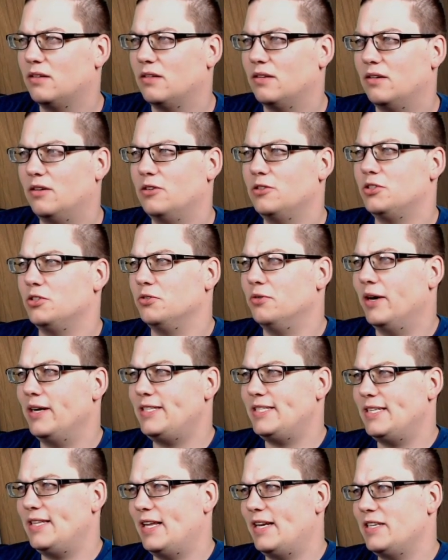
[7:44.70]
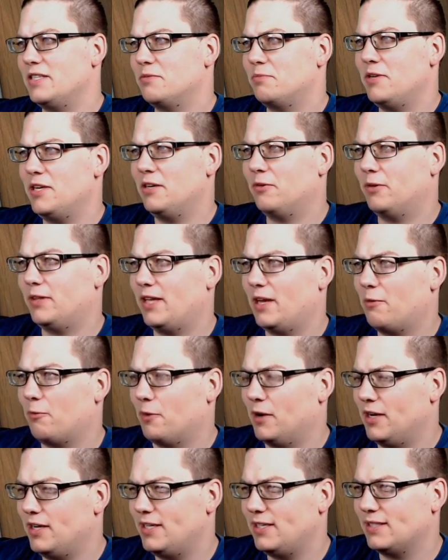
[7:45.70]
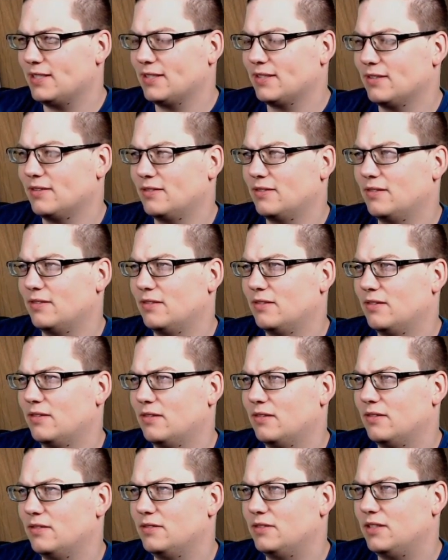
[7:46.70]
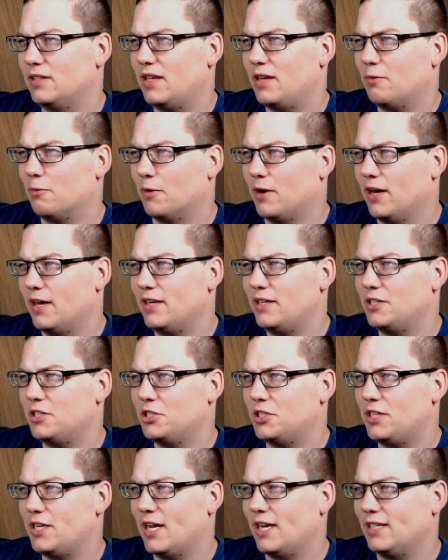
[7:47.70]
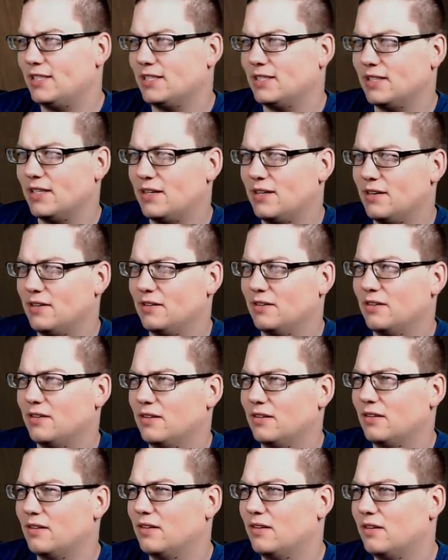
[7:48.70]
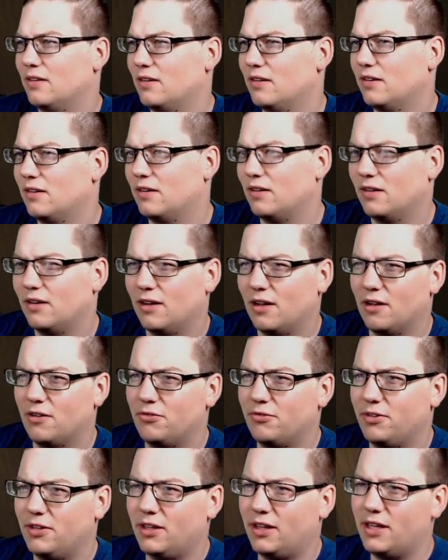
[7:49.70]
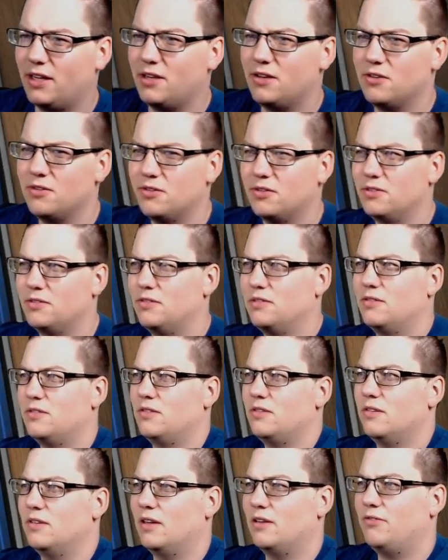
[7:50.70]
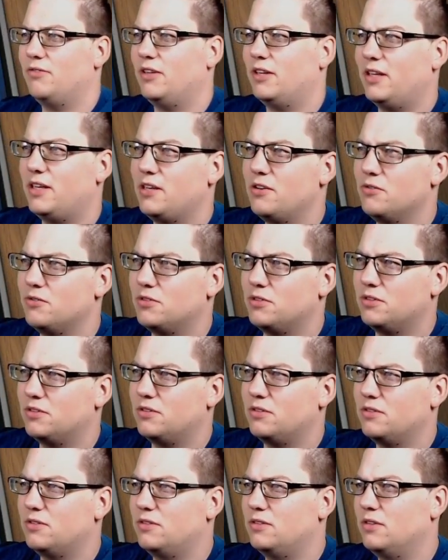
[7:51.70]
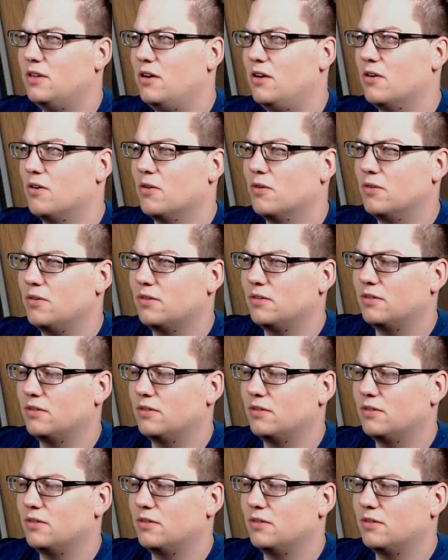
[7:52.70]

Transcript: or do I see that as being what they want? Do they want a GX there? I feel like you don't.